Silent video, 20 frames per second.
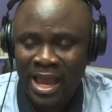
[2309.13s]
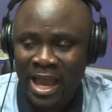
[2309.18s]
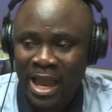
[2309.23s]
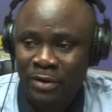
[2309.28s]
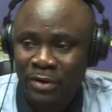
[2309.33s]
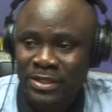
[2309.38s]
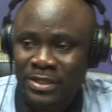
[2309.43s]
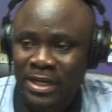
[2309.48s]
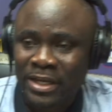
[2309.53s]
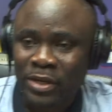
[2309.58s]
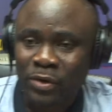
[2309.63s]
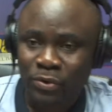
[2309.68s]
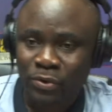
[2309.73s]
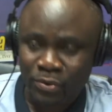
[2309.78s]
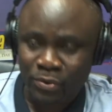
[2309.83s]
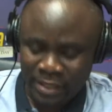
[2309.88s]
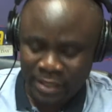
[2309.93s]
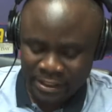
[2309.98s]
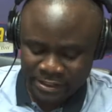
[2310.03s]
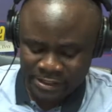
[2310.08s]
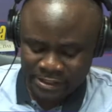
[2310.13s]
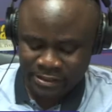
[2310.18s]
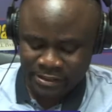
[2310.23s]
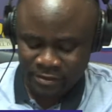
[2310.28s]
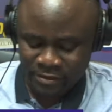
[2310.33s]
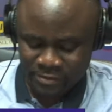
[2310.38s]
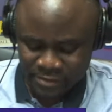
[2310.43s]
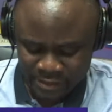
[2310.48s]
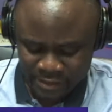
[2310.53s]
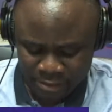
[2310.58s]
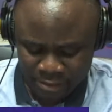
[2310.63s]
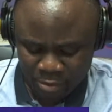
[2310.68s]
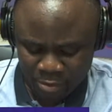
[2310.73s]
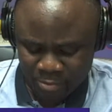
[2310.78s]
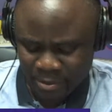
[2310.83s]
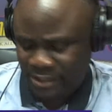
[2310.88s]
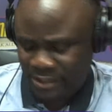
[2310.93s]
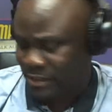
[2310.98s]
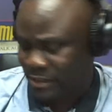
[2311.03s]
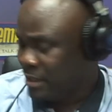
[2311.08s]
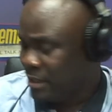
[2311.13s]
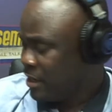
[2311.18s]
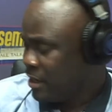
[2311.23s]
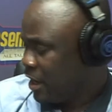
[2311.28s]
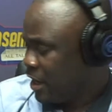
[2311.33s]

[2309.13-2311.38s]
I'll take you through the details in a moment.